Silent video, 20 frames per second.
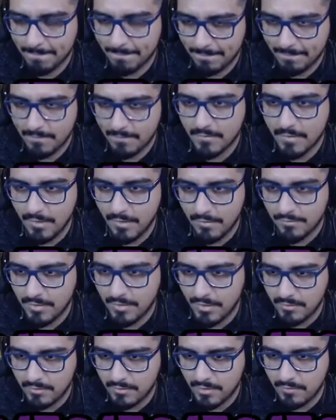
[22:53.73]
Okay, okay,
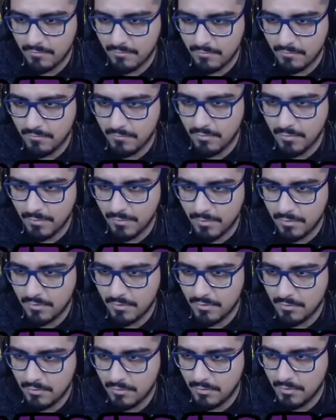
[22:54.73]
okay. Pokeball.
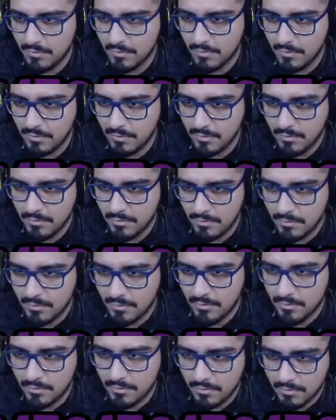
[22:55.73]

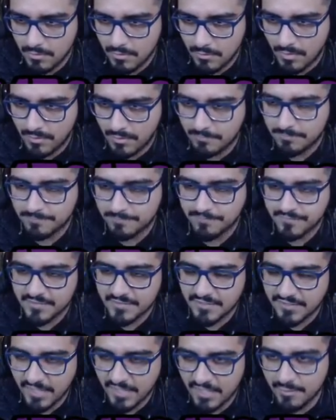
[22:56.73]
Come on.
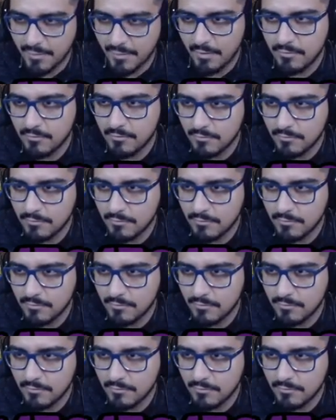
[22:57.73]
Stay in the ball.